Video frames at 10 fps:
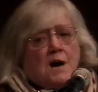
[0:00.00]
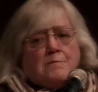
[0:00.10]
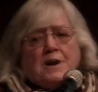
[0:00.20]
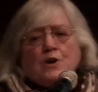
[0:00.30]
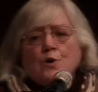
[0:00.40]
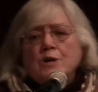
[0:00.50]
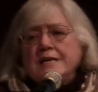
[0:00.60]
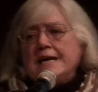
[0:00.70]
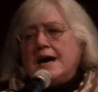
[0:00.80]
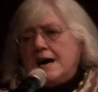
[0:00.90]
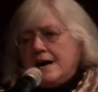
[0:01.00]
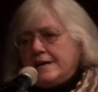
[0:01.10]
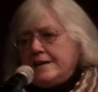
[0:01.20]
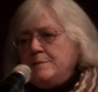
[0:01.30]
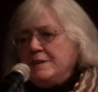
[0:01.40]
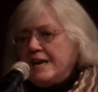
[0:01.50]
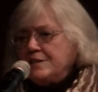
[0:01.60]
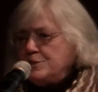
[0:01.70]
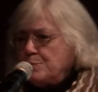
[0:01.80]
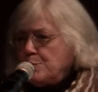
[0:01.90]
But early on, he
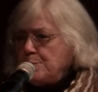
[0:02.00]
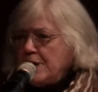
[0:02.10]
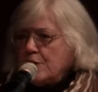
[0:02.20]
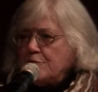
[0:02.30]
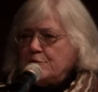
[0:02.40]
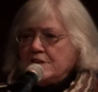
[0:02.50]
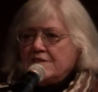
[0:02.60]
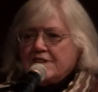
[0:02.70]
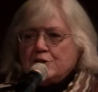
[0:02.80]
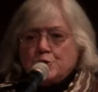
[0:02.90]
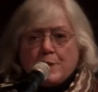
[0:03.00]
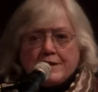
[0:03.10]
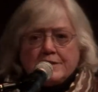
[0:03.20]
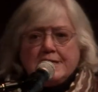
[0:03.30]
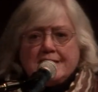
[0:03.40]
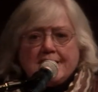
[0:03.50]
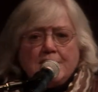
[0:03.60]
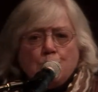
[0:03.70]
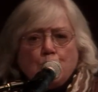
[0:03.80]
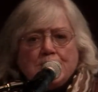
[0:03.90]
began to prepare for the eventuality that
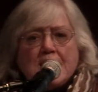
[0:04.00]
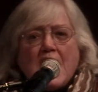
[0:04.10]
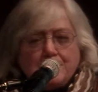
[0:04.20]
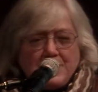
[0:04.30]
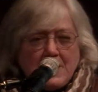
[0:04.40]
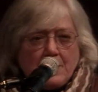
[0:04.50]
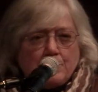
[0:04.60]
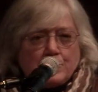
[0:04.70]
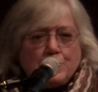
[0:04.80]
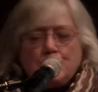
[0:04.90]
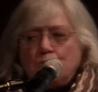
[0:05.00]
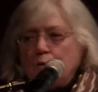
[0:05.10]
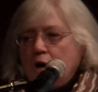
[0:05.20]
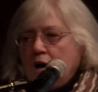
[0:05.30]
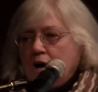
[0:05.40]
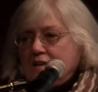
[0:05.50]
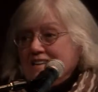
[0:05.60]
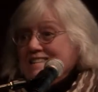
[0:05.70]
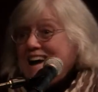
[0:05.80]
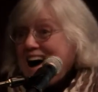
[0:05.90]
he would not be able to
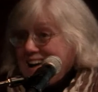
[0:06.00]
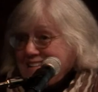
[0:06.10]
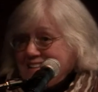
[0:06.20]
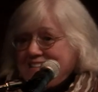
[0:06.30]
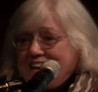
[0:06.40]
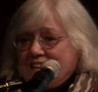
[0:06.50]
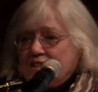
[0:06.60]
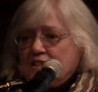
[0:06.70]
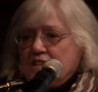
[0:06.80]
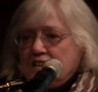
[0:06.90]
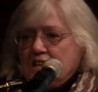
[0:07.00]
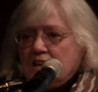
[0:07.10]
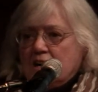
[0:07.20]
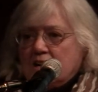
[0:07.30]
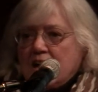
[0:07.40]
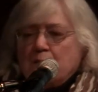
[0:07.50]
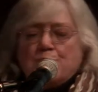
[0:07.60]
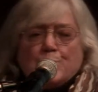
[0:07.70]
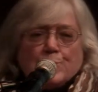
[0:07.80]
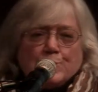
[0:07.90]
not attend the uh,
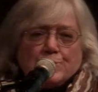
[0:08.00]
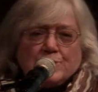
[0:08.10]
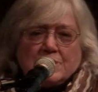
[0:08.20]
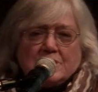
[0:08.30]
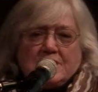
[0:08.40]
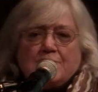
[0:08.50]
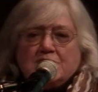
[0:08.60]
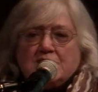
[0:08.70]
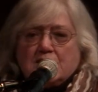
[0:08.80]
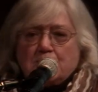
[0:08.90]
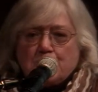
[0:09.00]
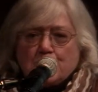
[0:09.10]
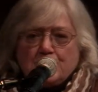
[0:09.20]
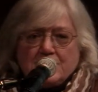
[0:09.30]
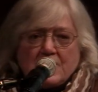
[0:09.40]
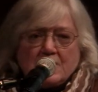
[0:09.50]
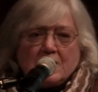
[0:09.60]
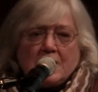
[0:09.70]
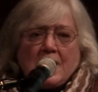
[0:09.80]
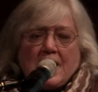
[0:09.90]
emperor's 70th birthday,
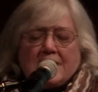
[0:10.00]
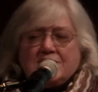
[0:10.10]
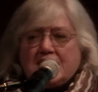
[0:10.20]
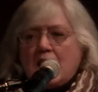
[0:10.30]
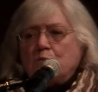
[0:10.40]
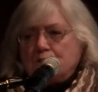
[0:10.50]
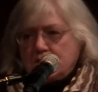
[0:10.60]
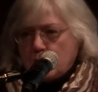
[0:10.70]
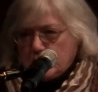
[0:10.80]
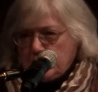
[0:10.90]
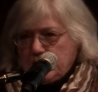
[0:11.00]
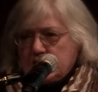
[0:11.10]
and that was going to be in